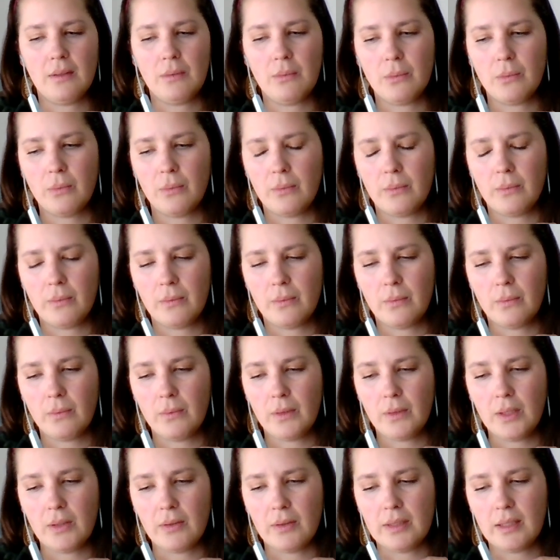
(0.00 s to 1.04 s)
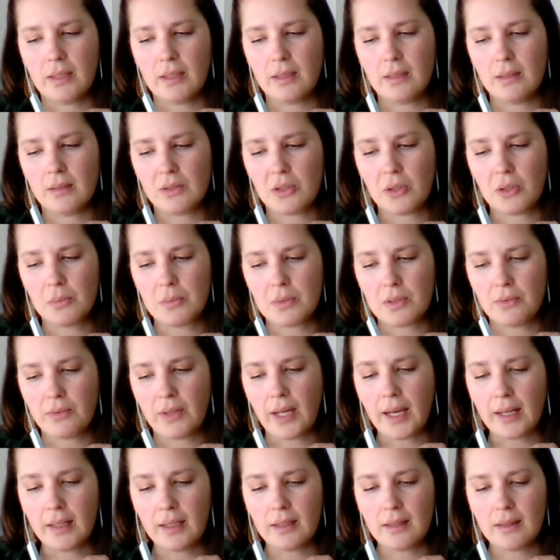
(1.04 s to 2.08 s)
yeah. And, you know, and then in terms
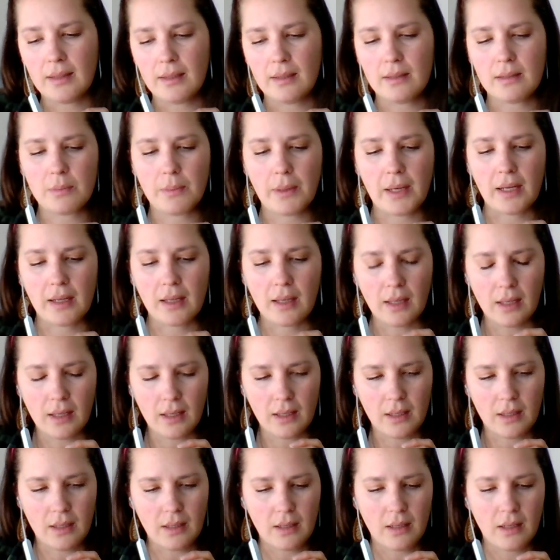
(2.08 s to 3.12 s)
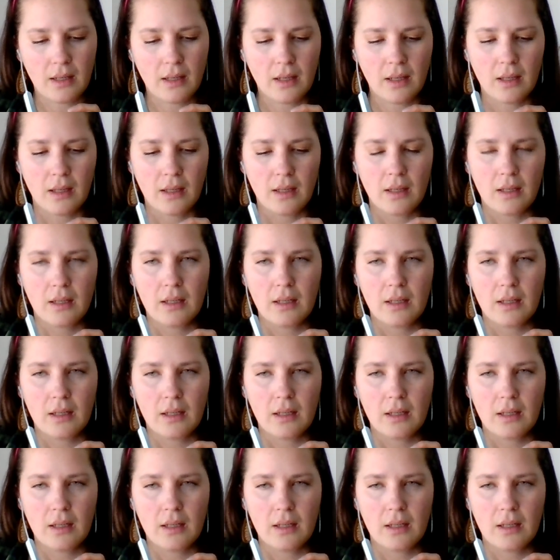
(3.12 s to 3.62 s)
of adding things back in,